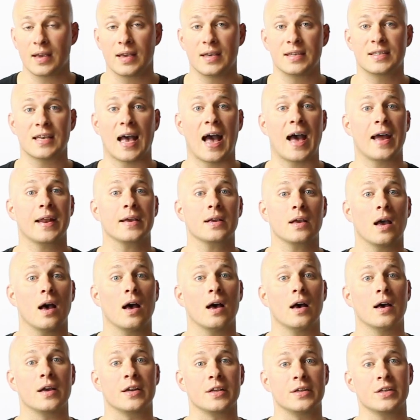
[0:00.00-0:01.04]
is adding
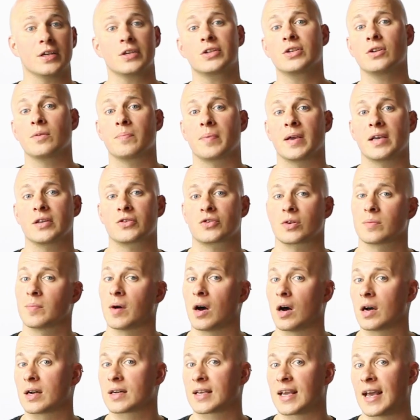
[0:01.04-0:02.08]
an additional bass drum
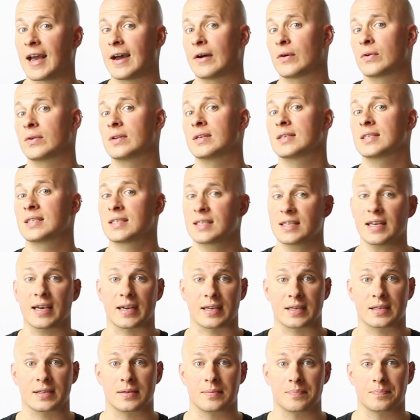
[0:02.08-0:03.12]
on count
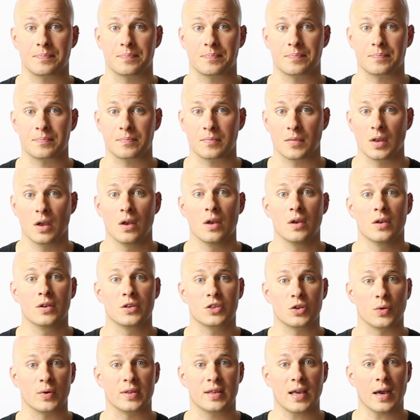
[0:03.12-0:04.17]
6.
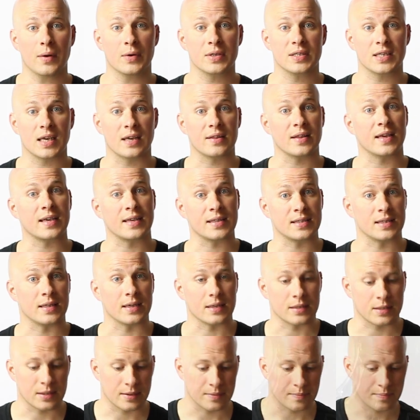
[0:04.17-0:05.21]
So what that would sound like is
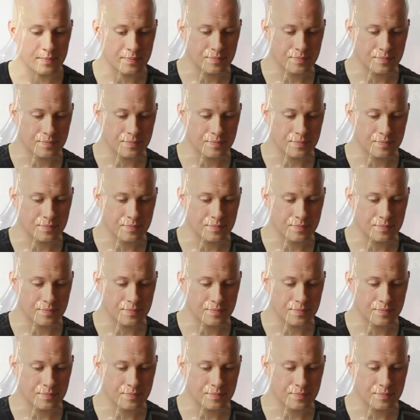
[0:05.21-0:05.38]
this.